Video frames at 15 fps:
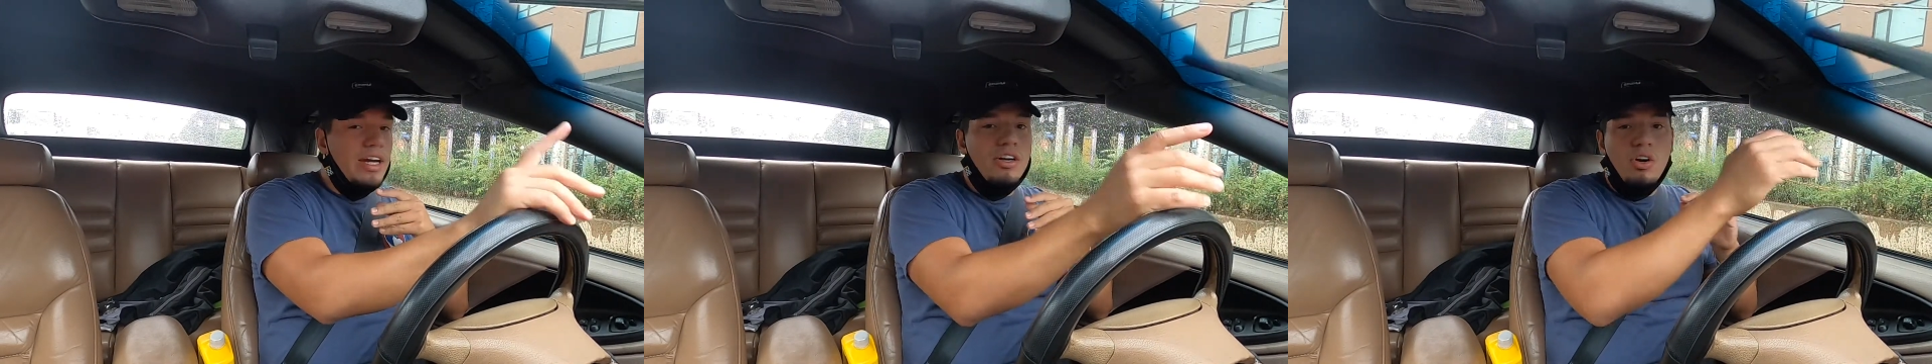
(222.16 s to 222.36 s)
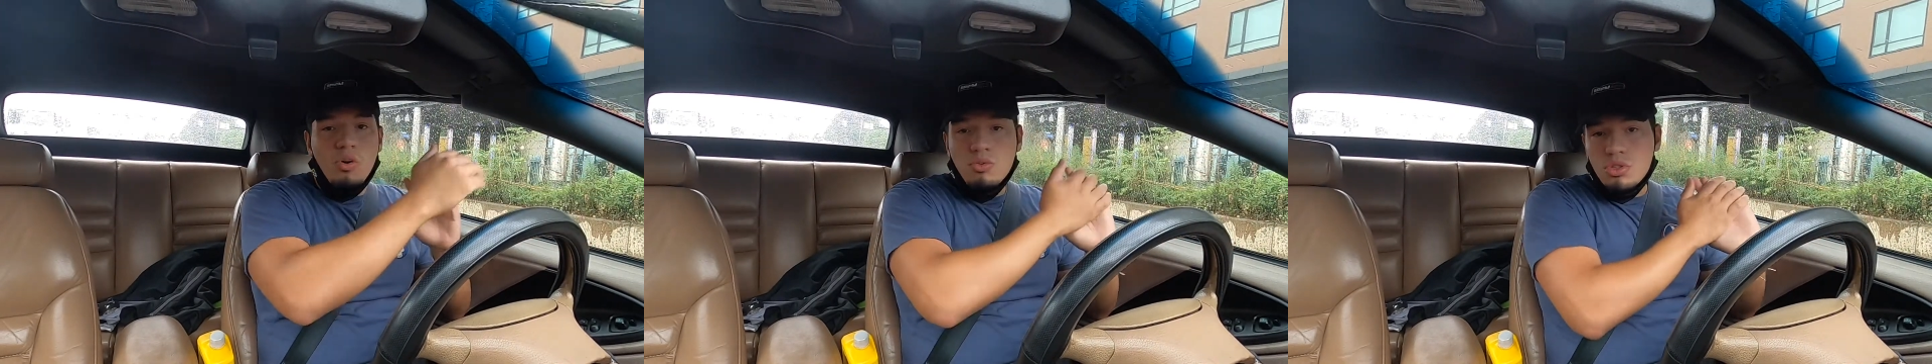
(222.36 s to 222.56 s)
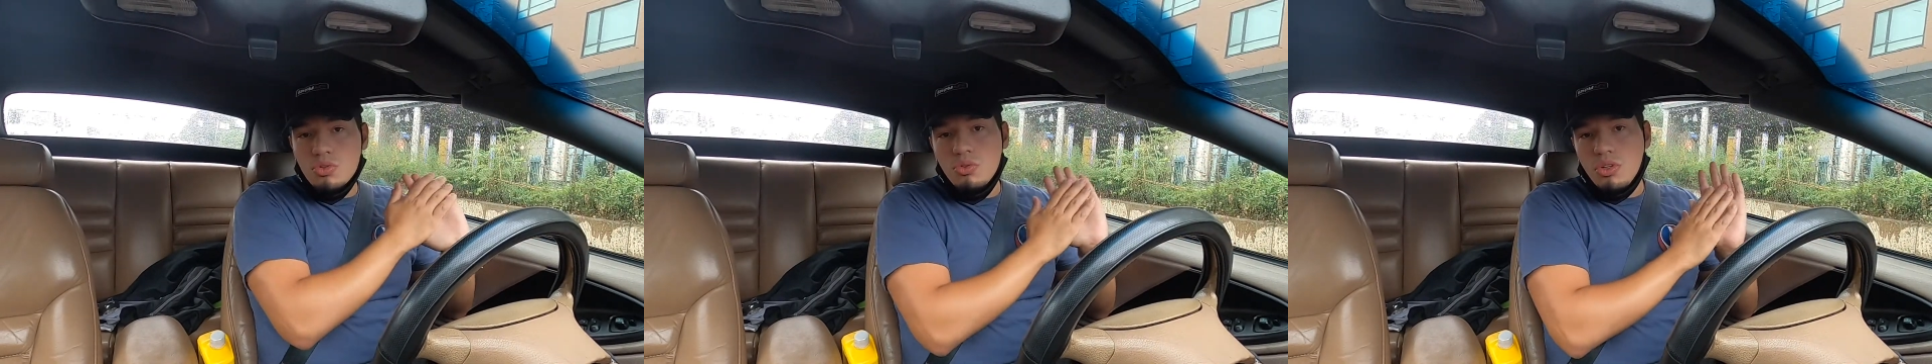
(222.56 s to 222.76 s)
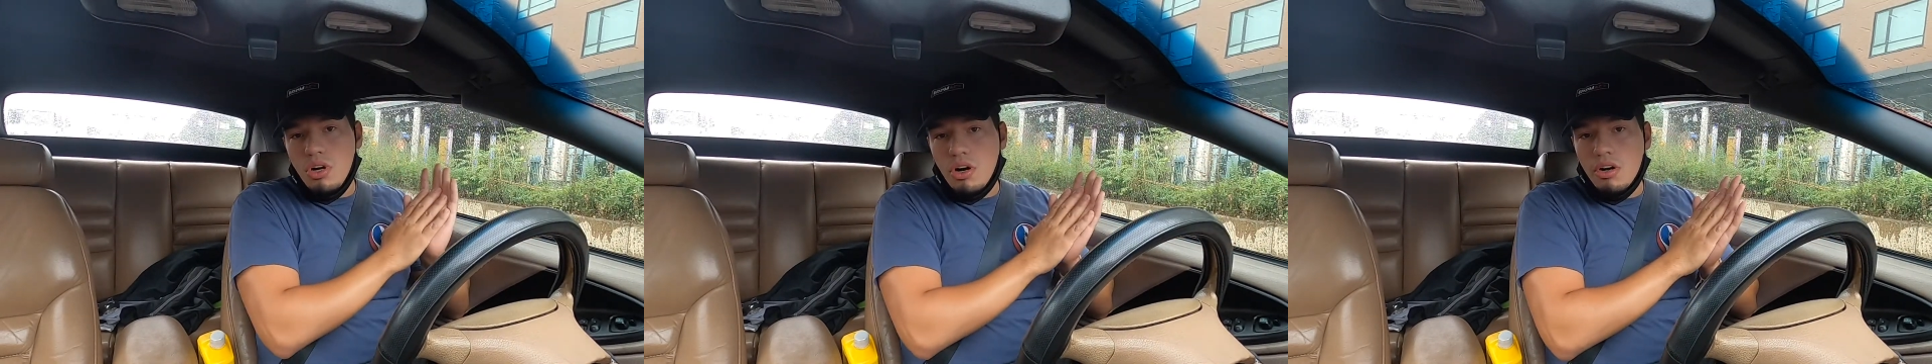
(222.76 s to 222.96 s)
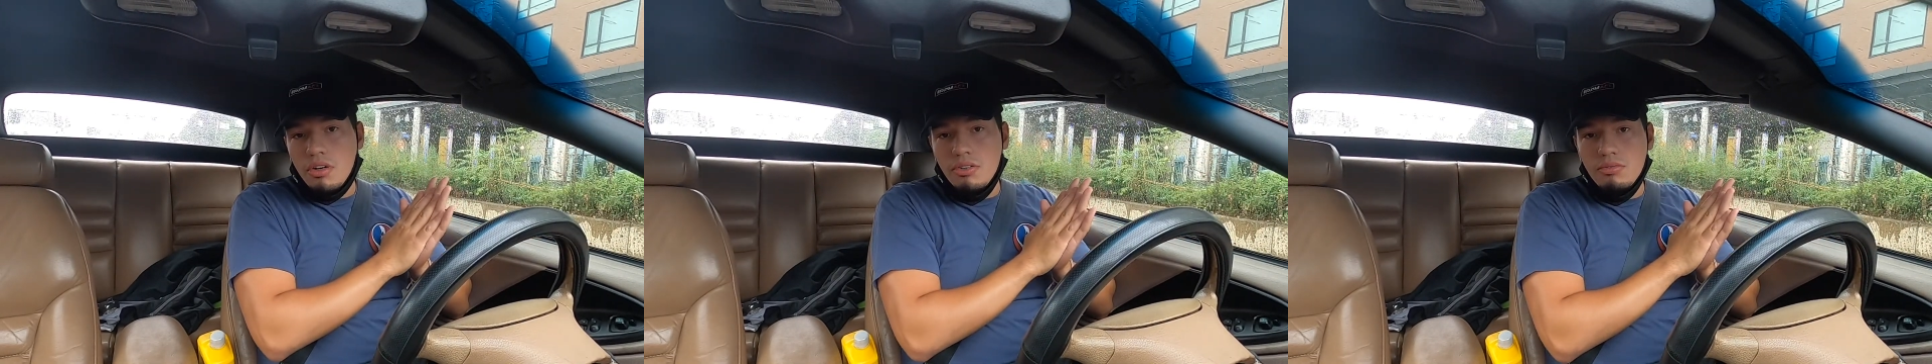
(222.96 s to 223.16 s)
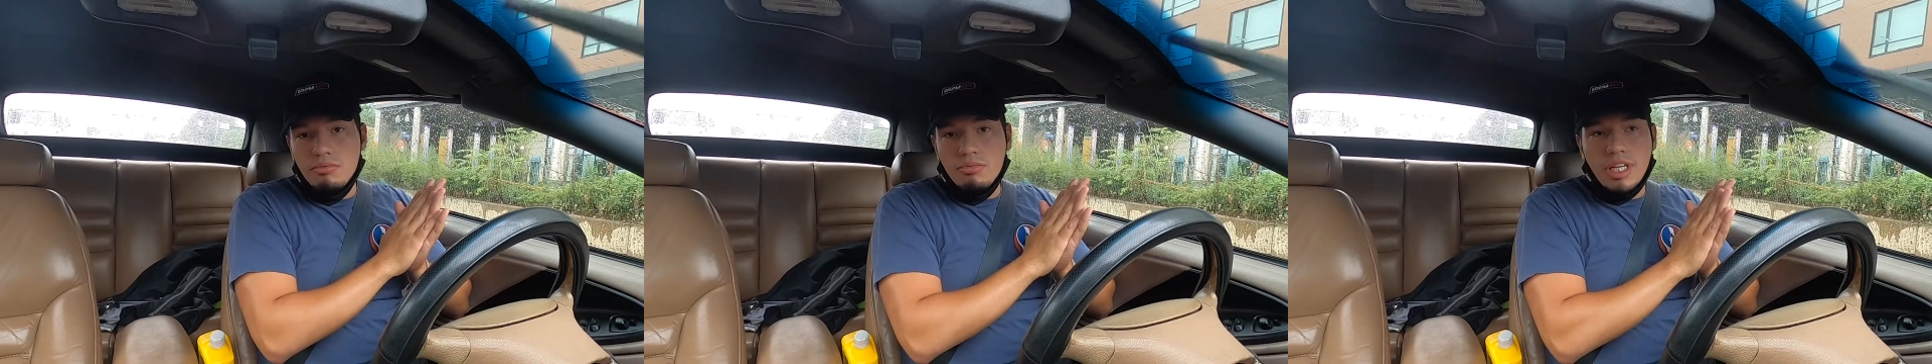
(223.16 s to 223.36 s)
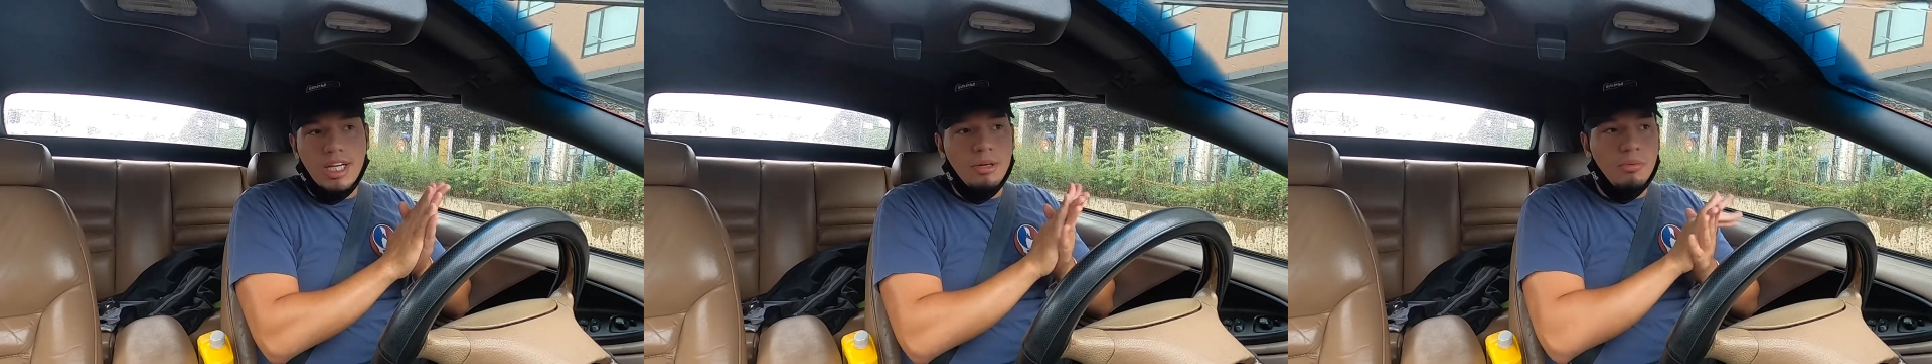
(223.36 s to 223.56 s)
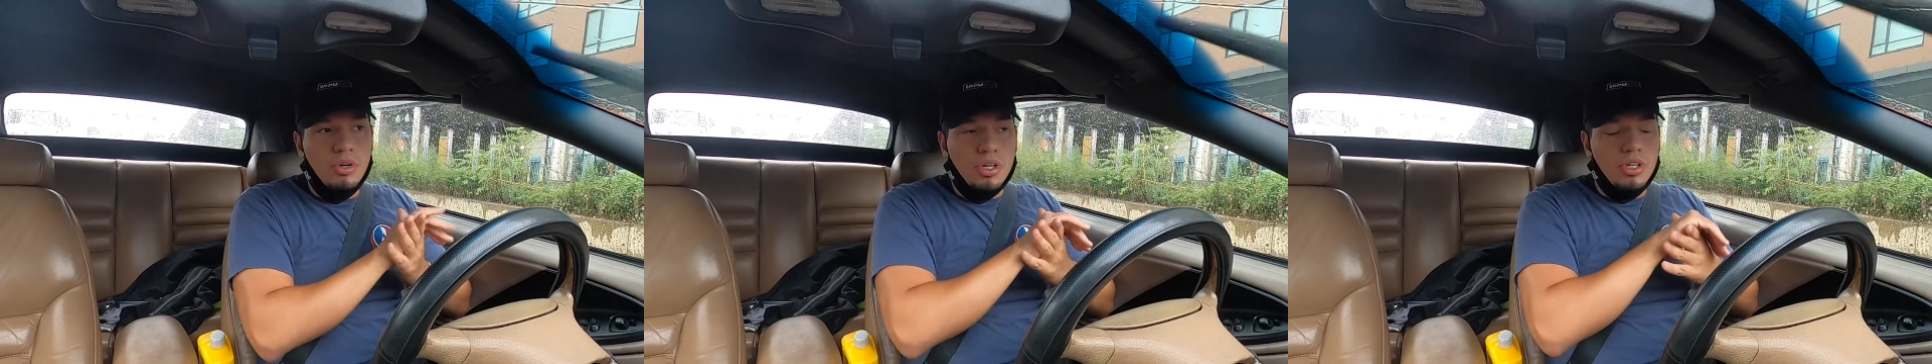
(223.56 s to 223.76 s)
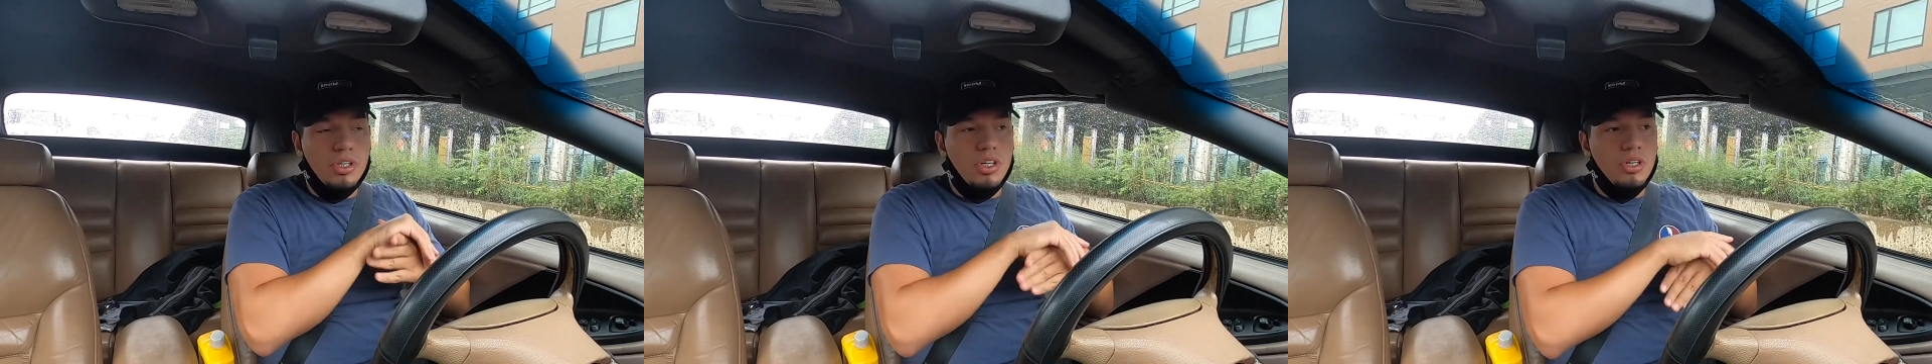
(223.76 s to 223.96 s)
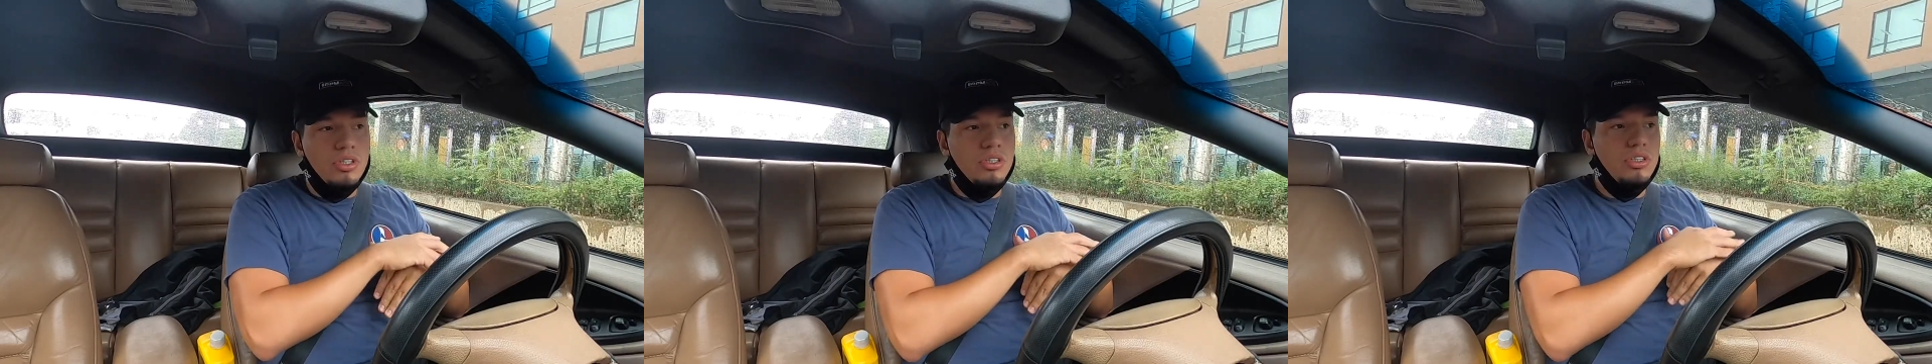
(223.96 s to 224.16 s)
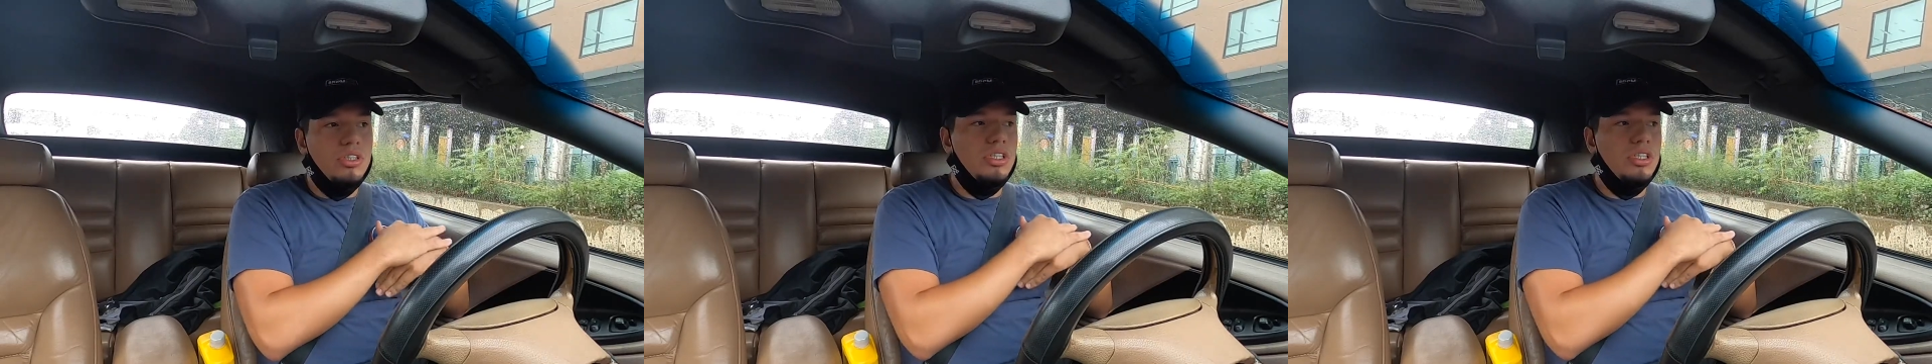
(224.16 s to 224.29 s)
an old school car that I'm working on.